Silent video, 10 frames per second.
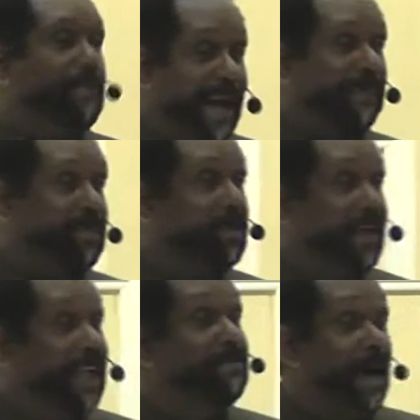to the
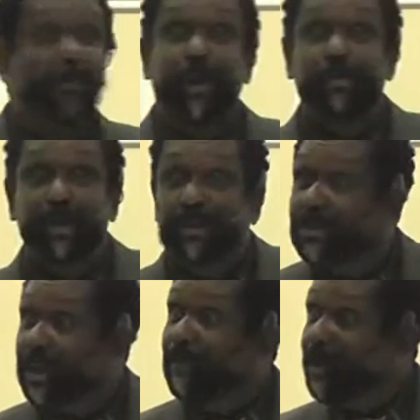bathroom in my work
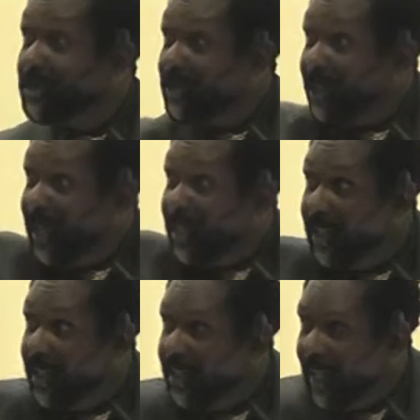boots. Come on,
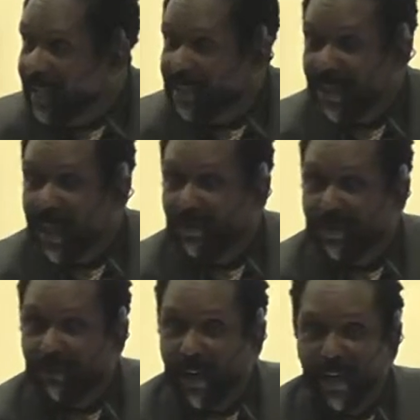somebody. And he thought it
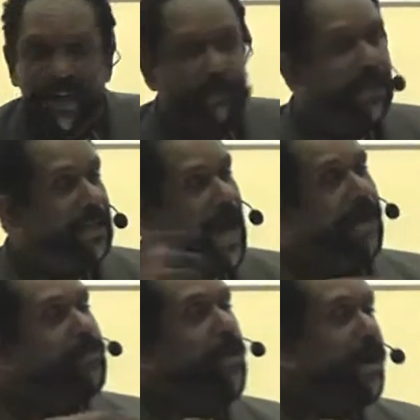was funny. But
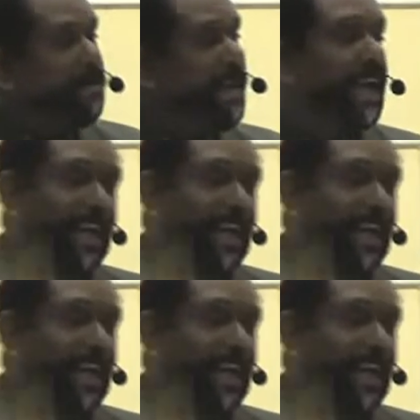God warned